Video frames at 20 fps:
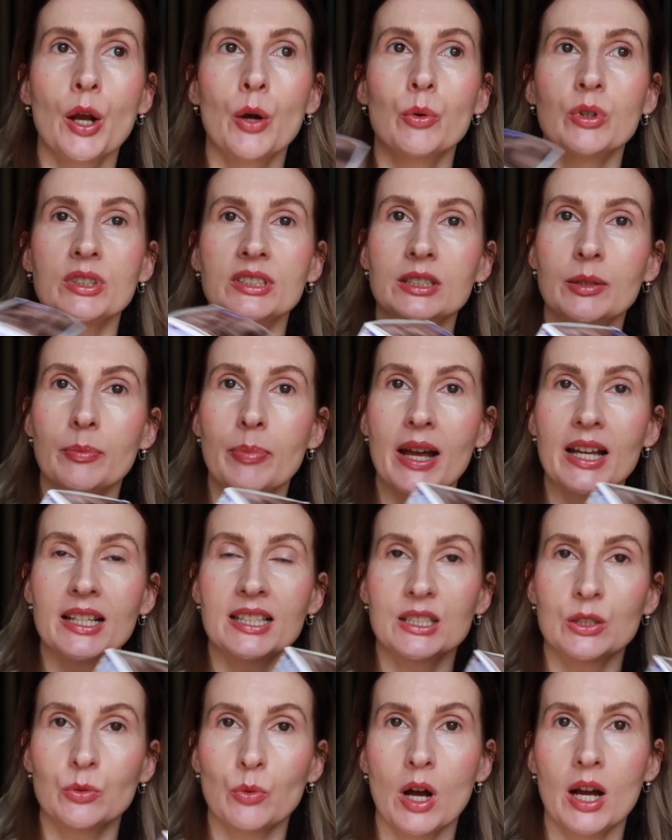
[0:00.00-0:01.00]
was the
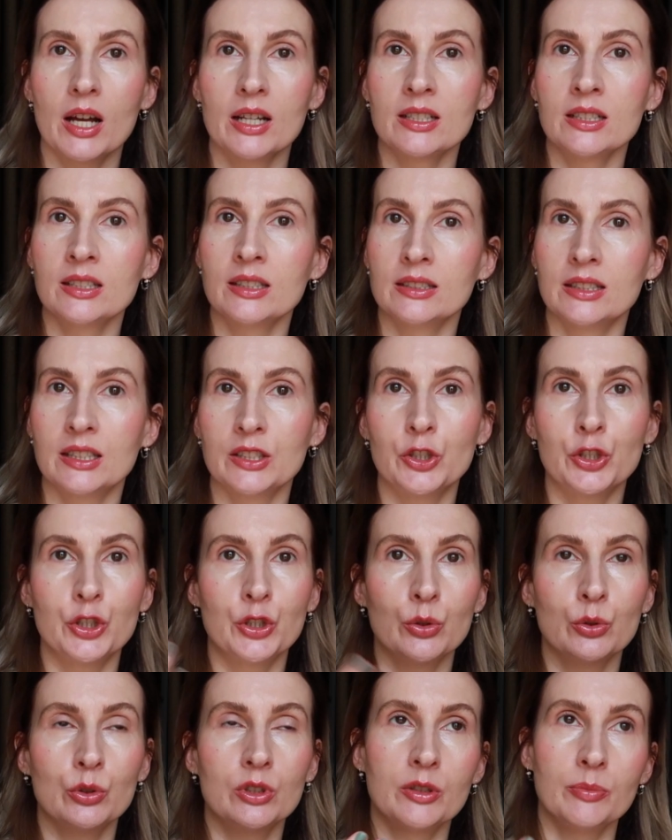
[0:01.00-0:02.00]
best one that
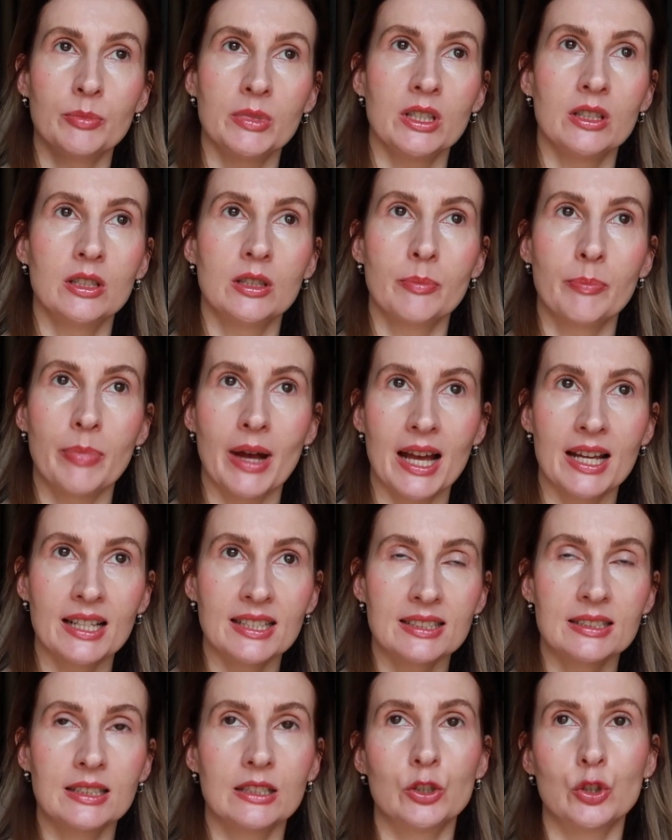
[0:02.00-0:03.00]
suits me the
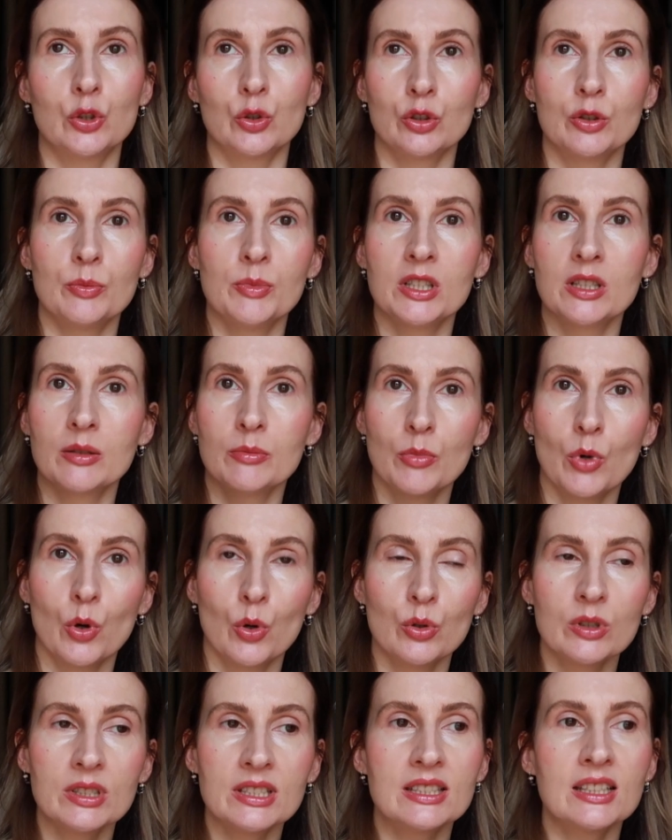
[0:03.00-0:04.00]
best, that suits me the
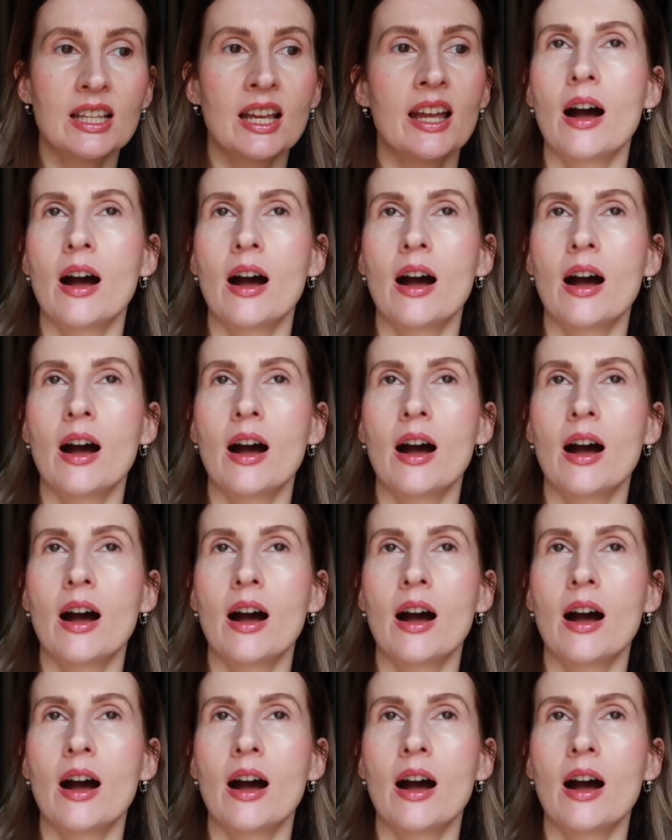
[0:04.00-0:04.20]
most.